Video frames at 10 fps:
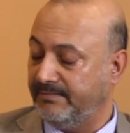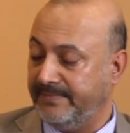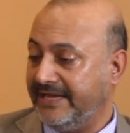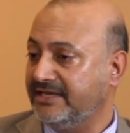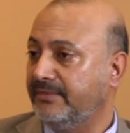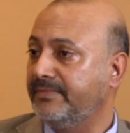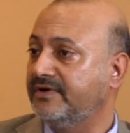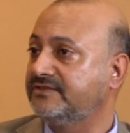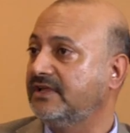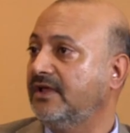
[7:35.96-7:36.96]
big
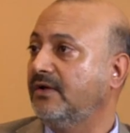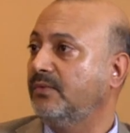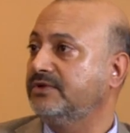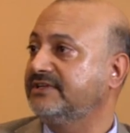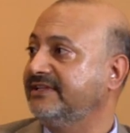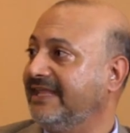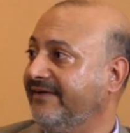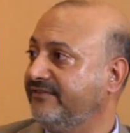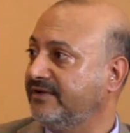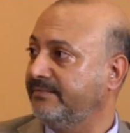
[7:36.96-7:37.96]
numbers which can
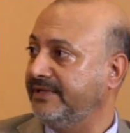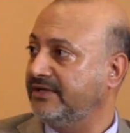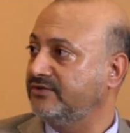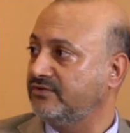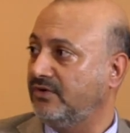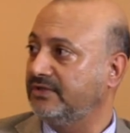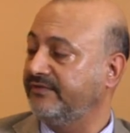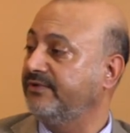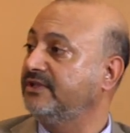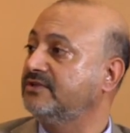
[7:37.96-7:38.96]
definitely be controlled
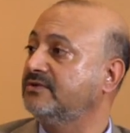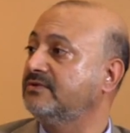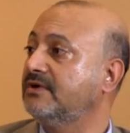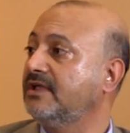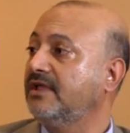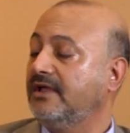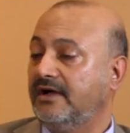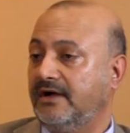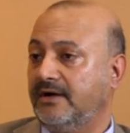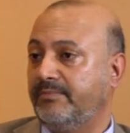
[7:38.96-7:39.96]
if we do
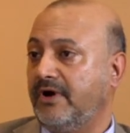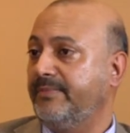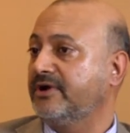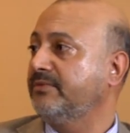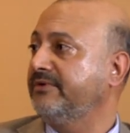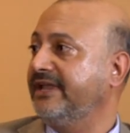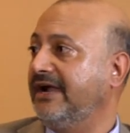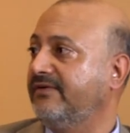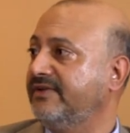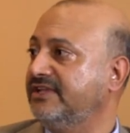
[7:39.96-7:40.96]
uh, proper community
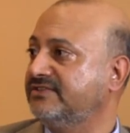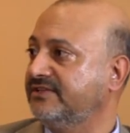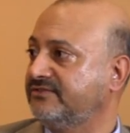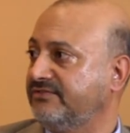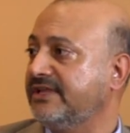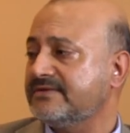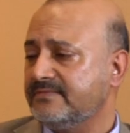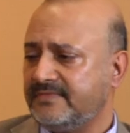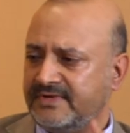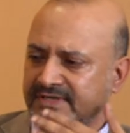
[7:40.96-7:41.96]
outreach and screen
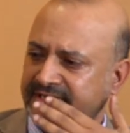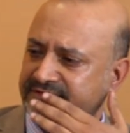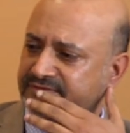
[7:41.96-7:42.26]
right and